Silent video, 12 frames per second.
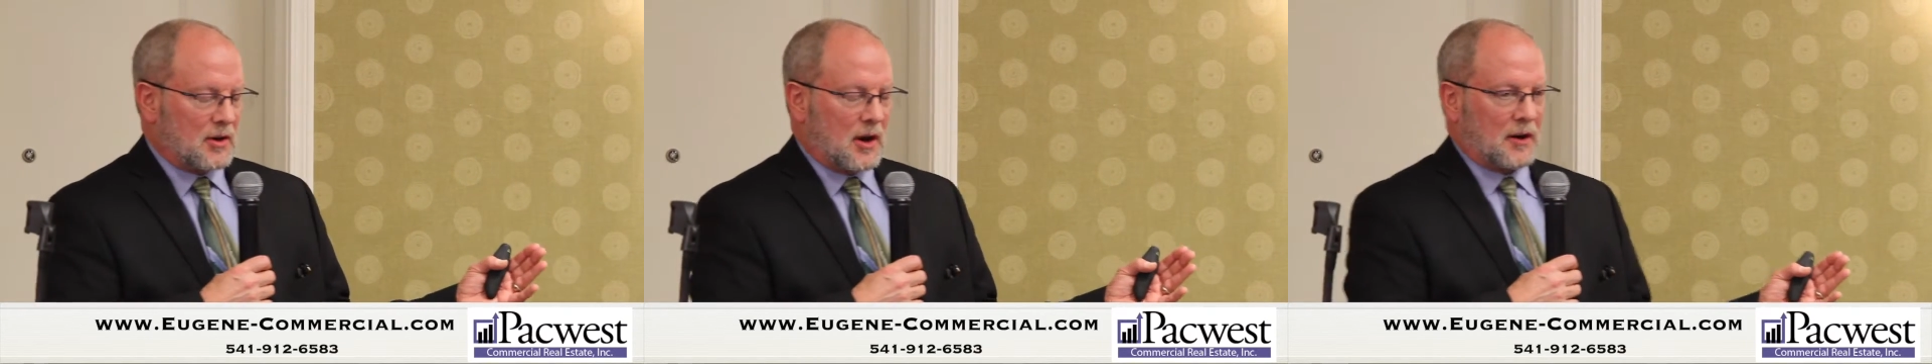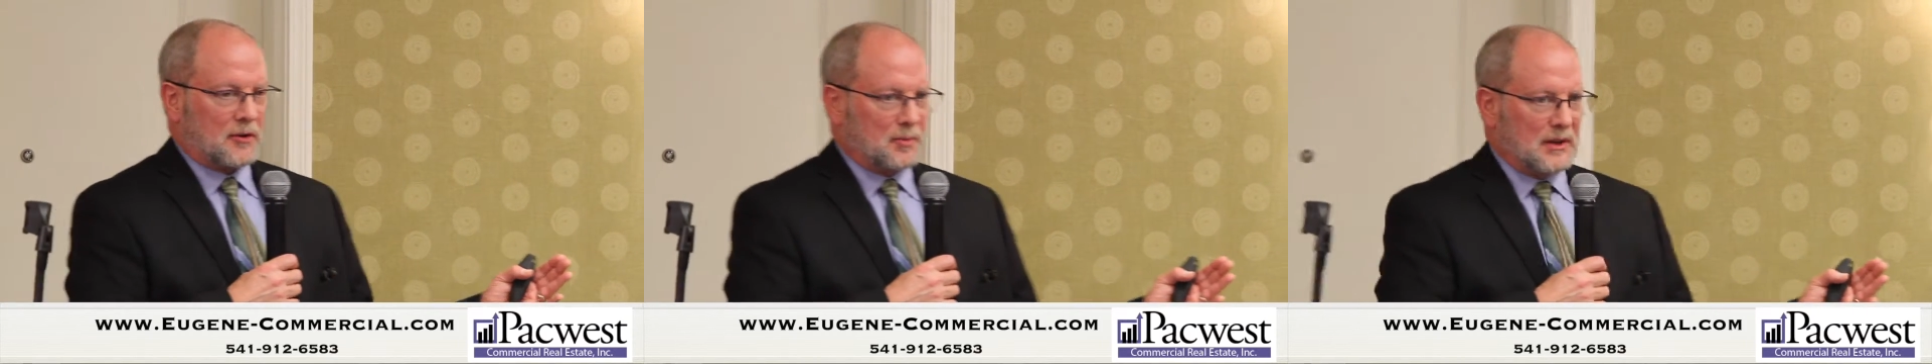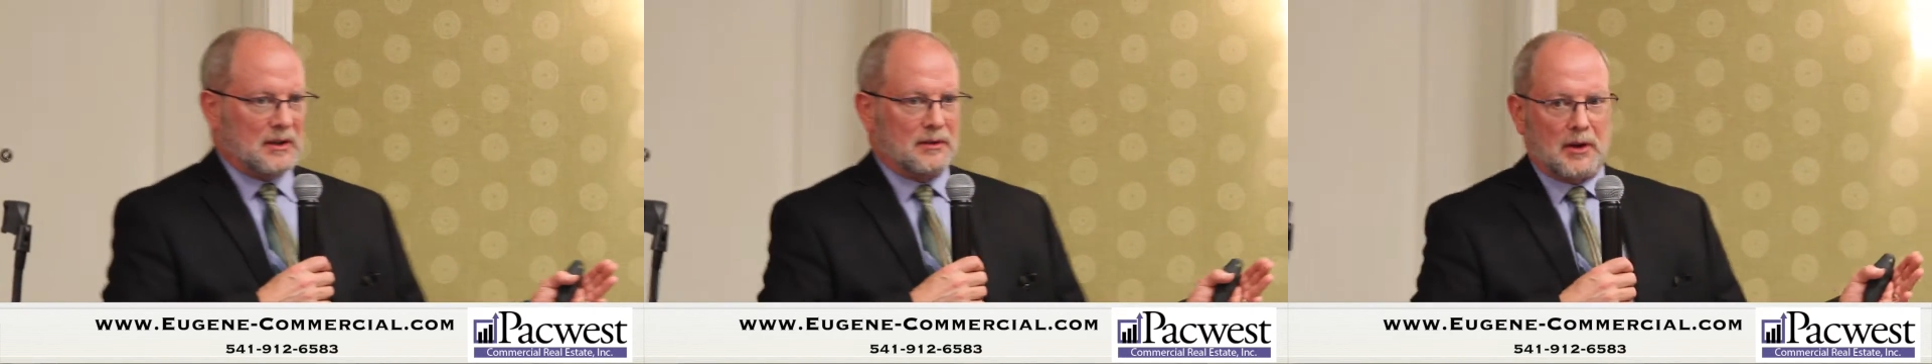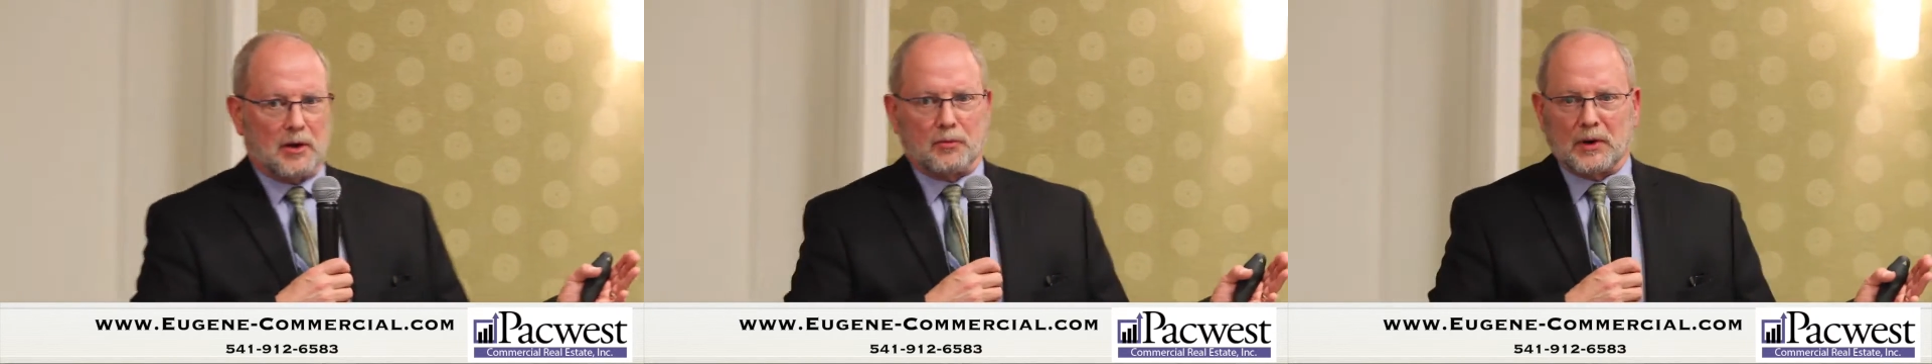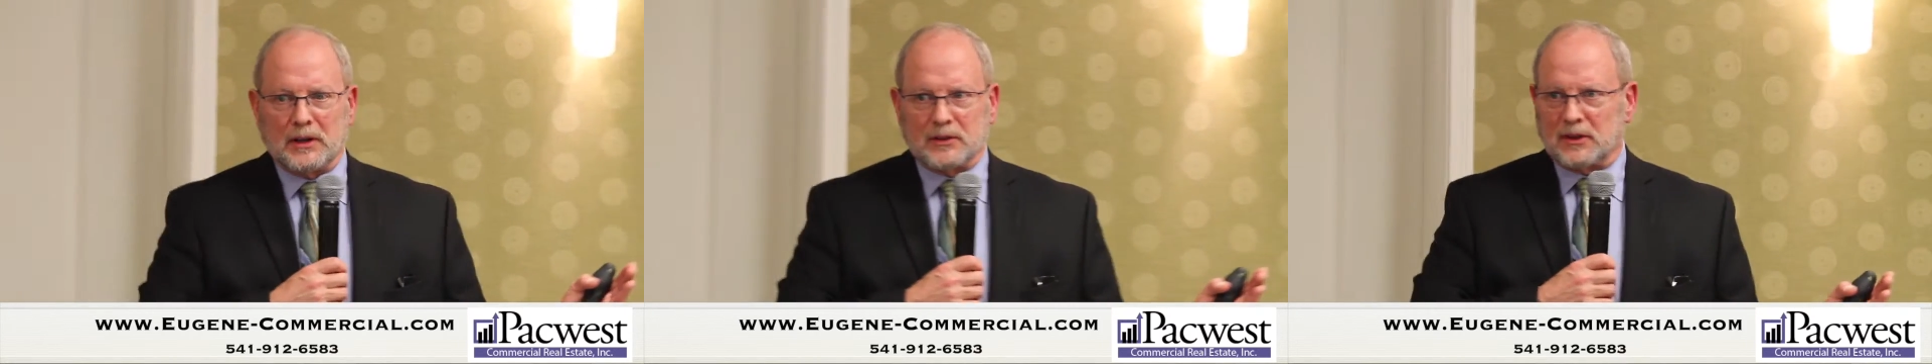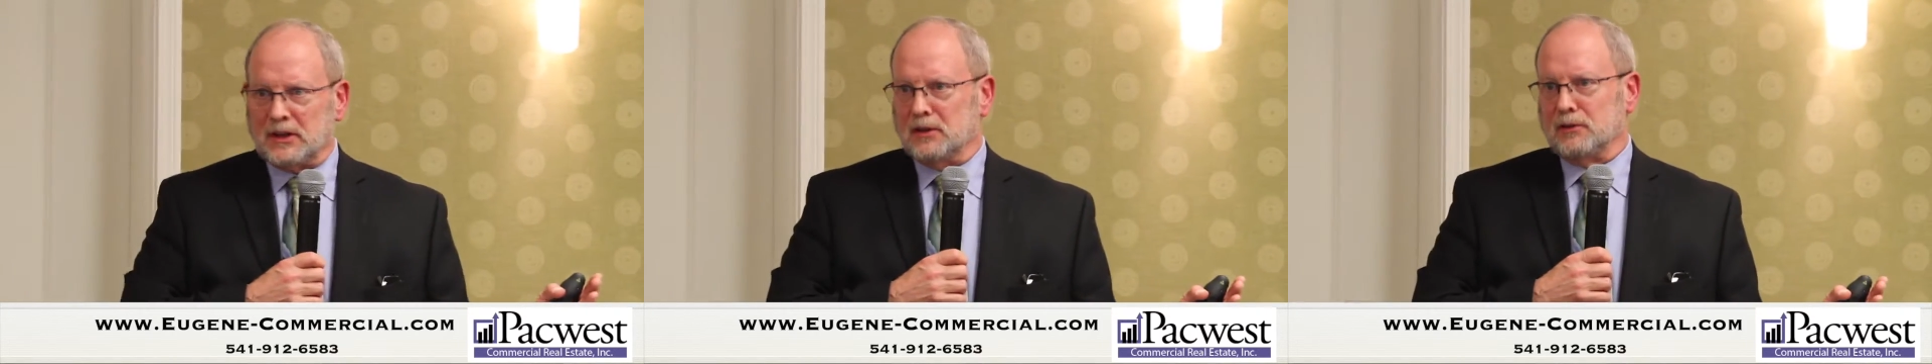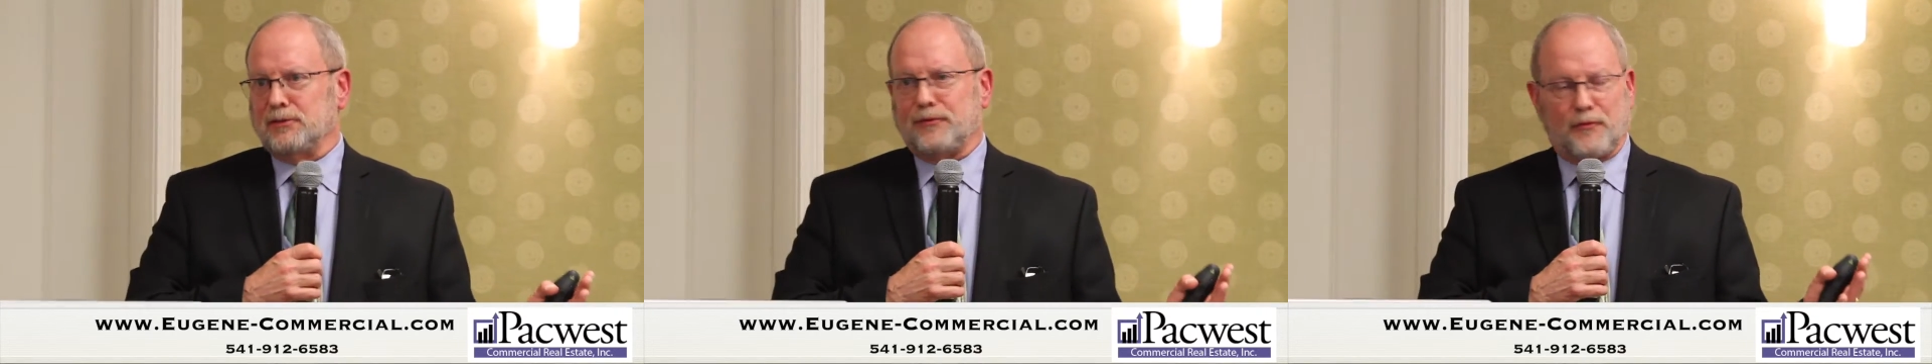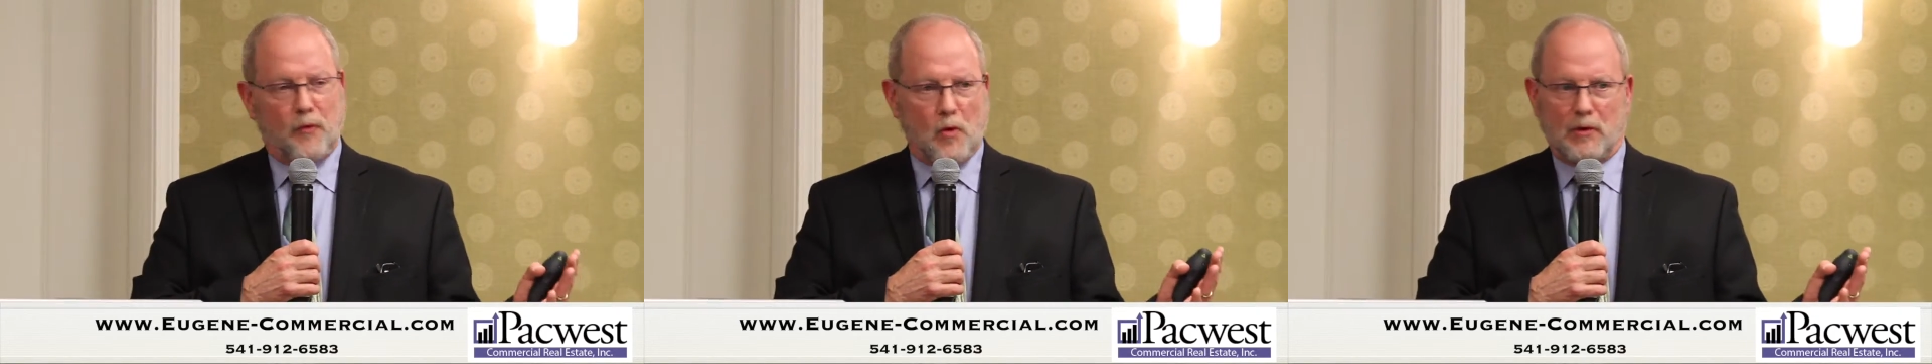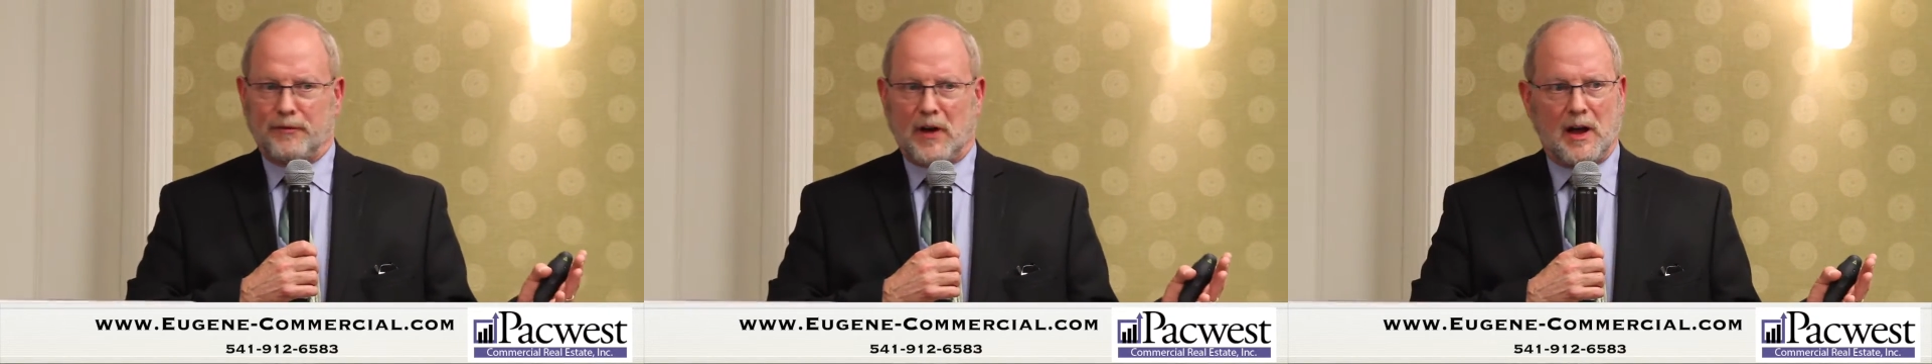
talks to me and their rent is $400,